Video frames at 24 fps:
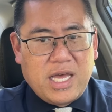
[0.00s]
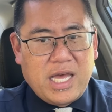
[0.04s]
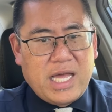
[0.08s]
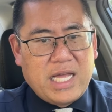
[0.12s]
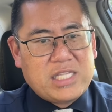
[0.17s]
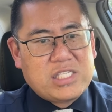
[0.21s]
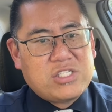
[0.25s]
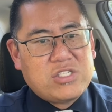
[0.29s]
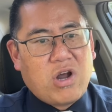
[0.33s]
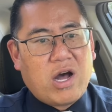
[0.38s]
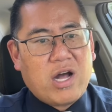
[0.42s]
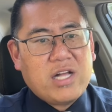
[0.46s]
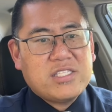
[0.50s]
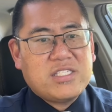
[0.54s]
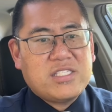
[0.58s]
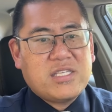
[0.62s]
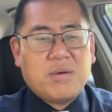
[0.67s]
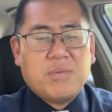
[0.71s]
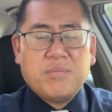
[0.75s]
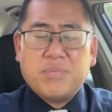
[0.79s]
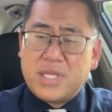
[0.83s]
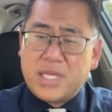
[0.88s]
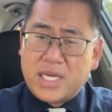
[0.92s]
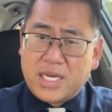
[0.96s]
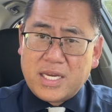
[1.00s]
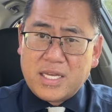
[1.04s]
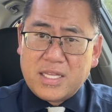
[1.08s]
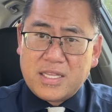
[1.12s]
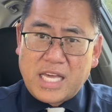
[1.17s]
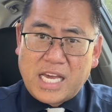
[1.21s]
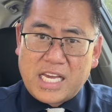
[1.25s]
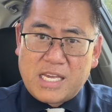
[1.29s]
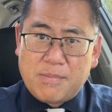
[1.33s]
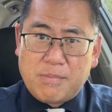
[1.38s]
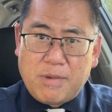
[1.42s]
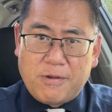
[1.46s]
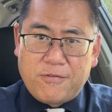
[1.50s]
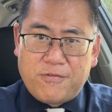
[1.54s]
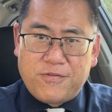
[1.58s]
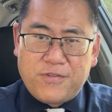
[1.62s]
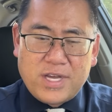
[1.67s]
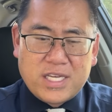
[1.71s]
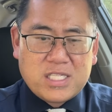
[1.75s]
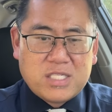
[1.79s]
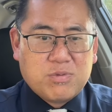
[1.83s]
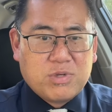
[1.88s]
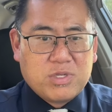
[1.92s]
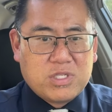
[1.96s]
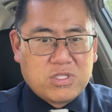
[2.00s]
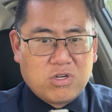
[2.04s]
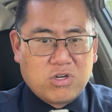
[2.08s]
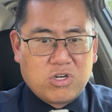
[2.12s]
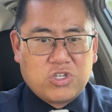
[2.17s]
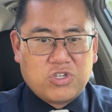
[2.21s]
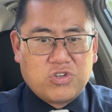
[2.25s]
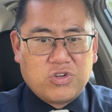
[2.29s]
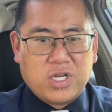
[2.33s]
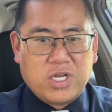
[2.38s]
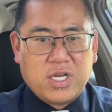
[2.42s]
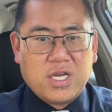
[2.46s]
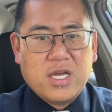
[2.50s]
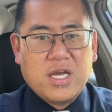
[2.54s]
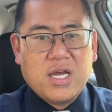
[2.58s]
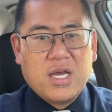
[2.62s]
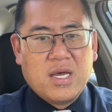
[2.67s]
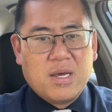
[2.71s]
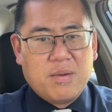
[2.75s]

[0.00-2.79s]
It's not something that can be fixed with surgery,